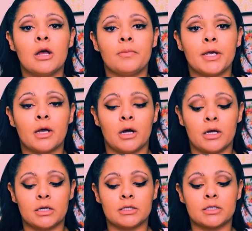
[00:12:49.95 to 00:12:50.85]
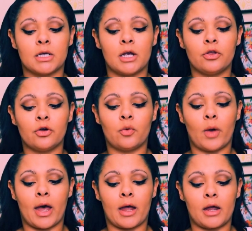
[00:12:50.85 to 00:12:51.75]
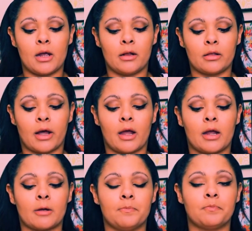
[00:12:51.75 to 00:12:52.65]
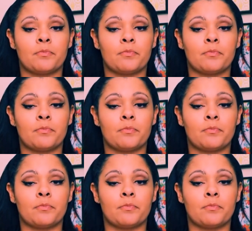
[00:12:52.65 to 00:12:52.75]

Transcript: because either way, like,